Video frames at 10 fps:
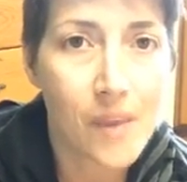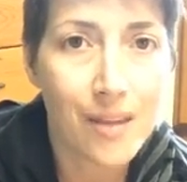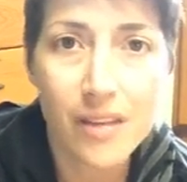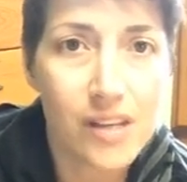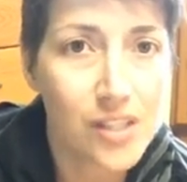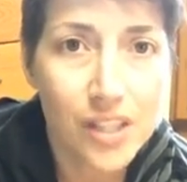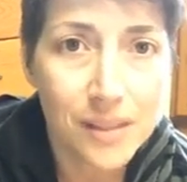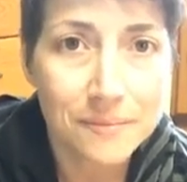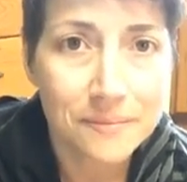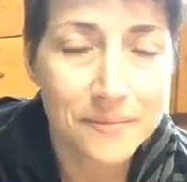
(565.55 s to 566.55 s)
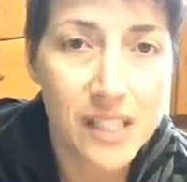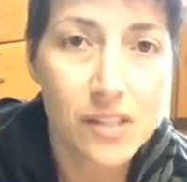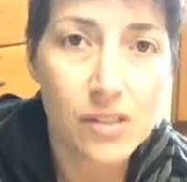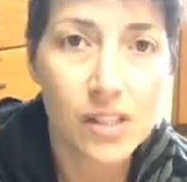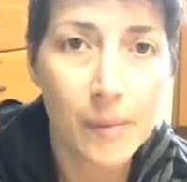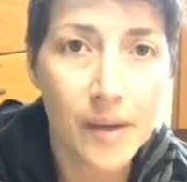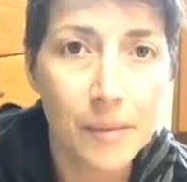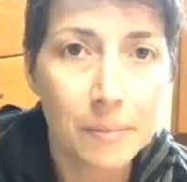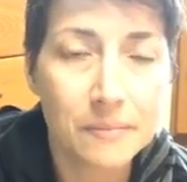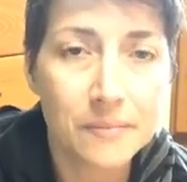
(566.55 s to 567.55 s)
Things are good. Easter's coming up
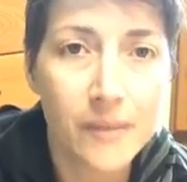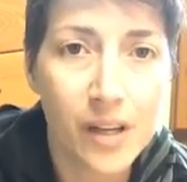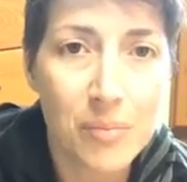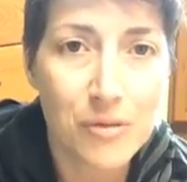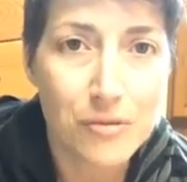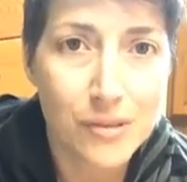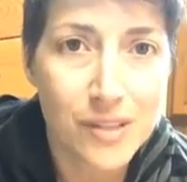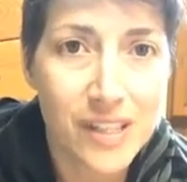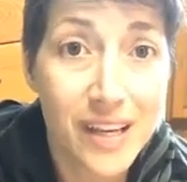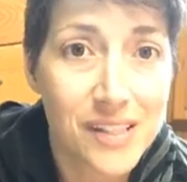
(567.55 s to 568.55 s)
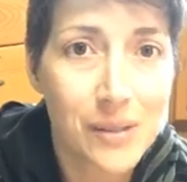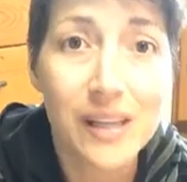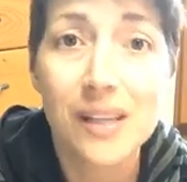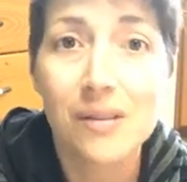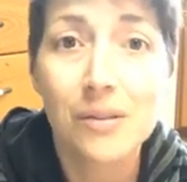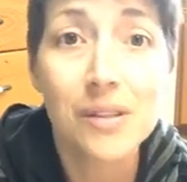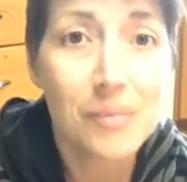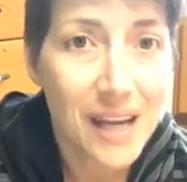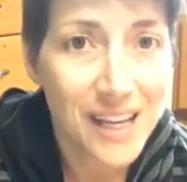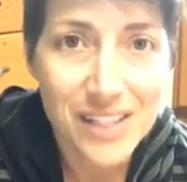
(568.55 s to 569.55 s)
on April Fool's Day, so I can only
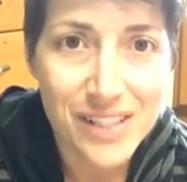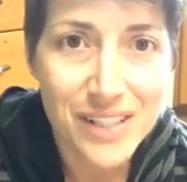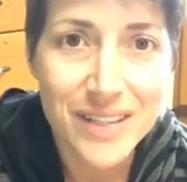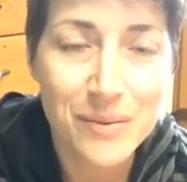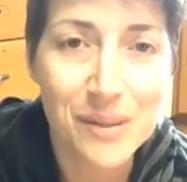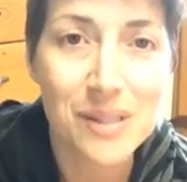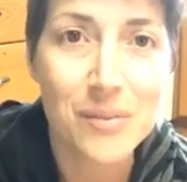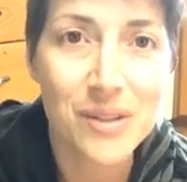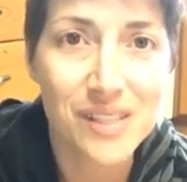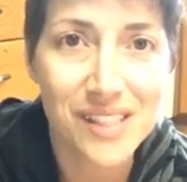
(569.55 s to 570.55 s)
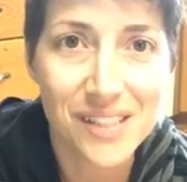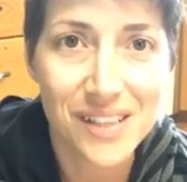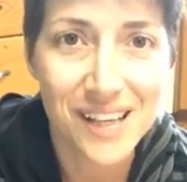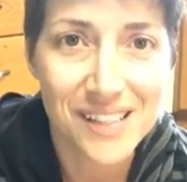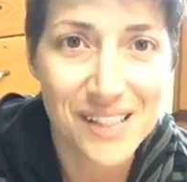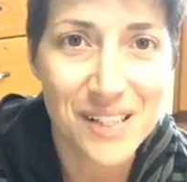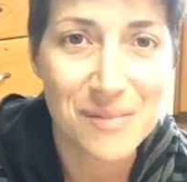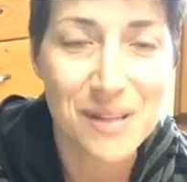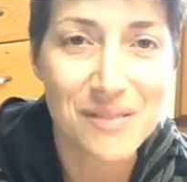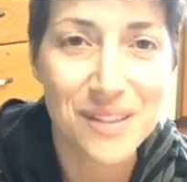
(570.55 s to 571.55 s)
imagine what some of those Easter eggs are going to be
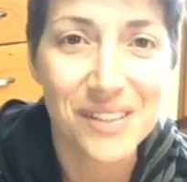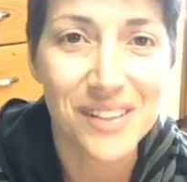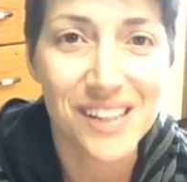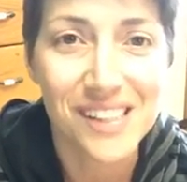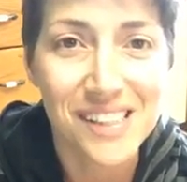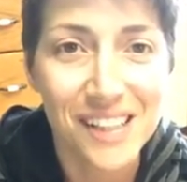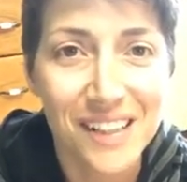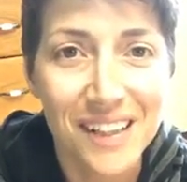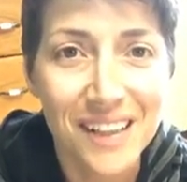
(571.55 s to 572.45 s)
filled with this year.